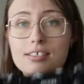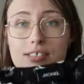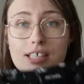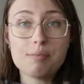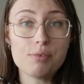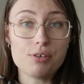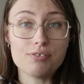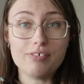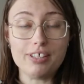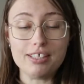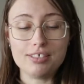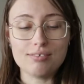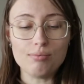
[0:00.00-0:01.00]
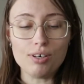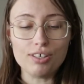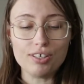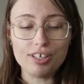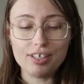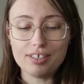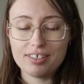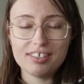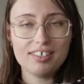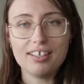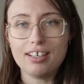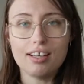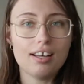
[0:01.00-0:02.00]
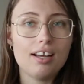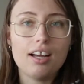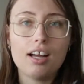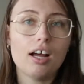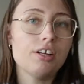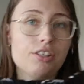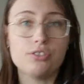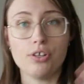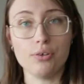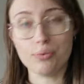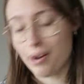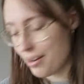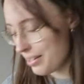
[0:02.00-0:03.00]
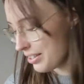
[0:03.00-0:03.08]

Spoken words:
Same goes for this one. I just don't wear